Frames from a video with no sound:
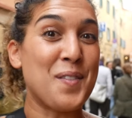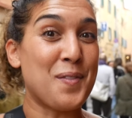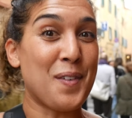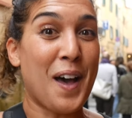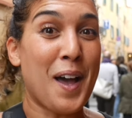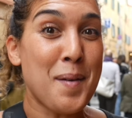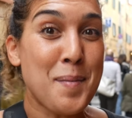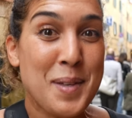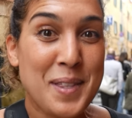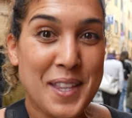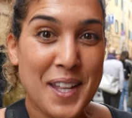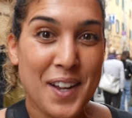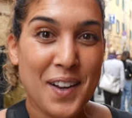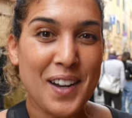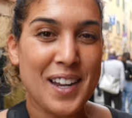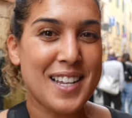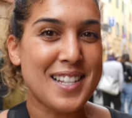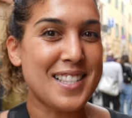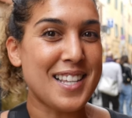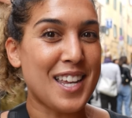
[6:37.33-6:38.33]
vibe in
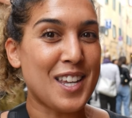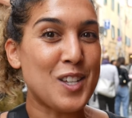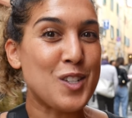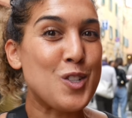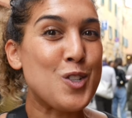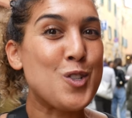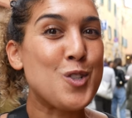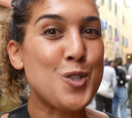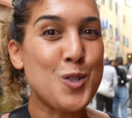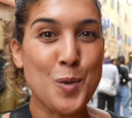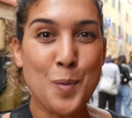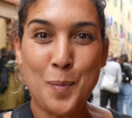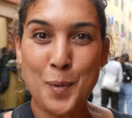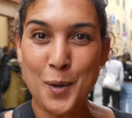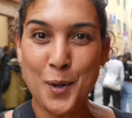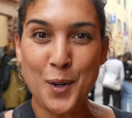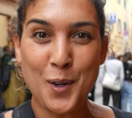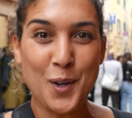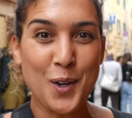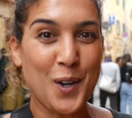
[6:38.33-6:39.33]
there is like
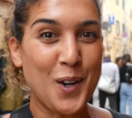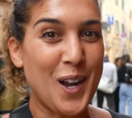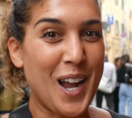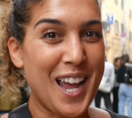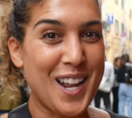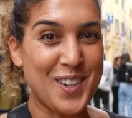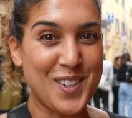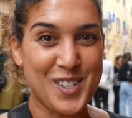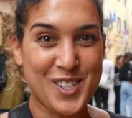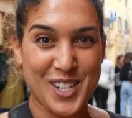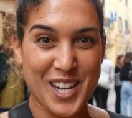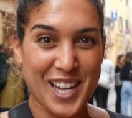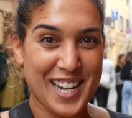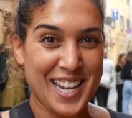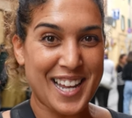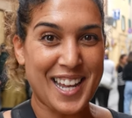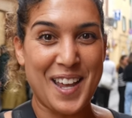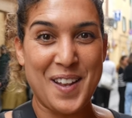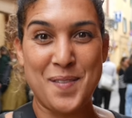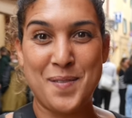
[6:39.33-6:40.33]
super
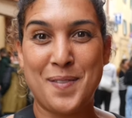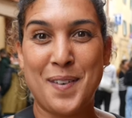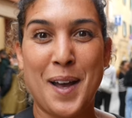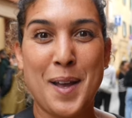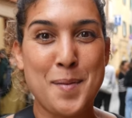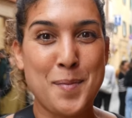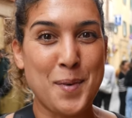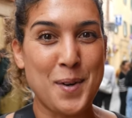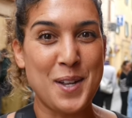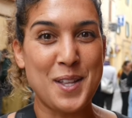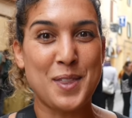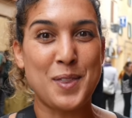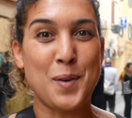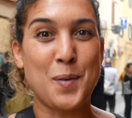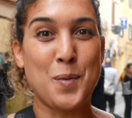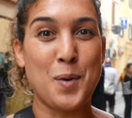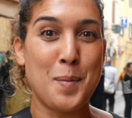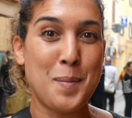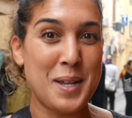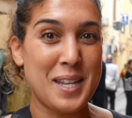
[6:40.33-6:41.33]
energetic and vibrant.
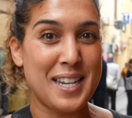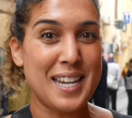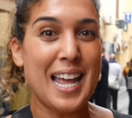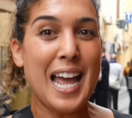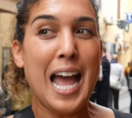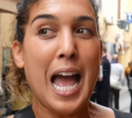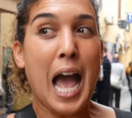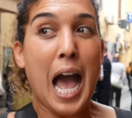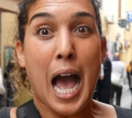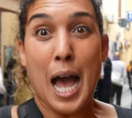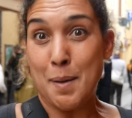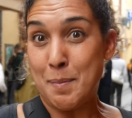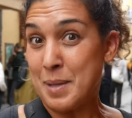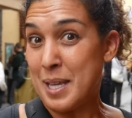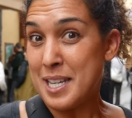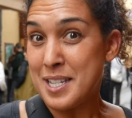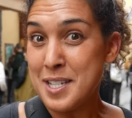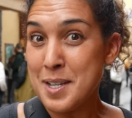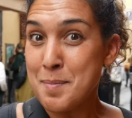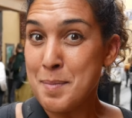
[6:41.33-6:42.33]
The woman, I'm
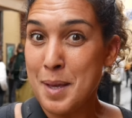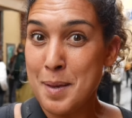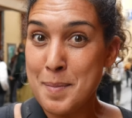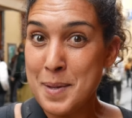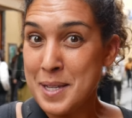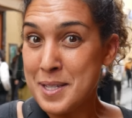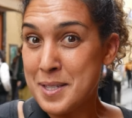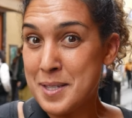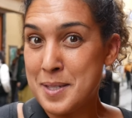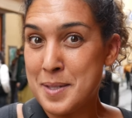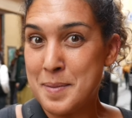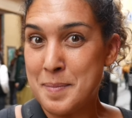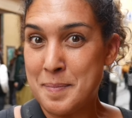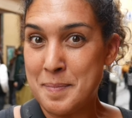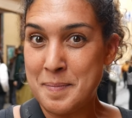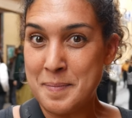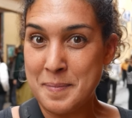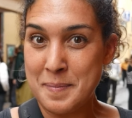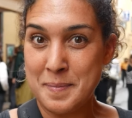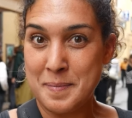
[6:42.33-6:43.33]
guessing maybe it's
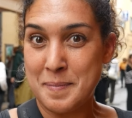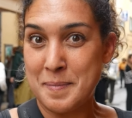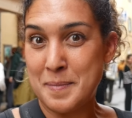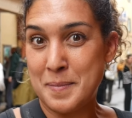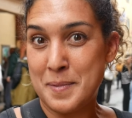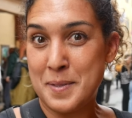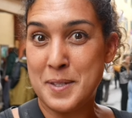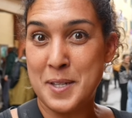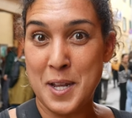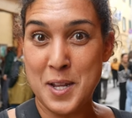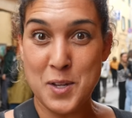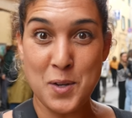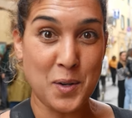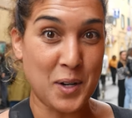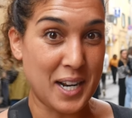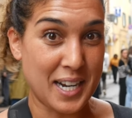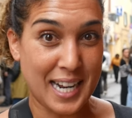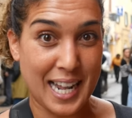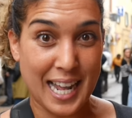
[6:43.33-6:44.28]
Señora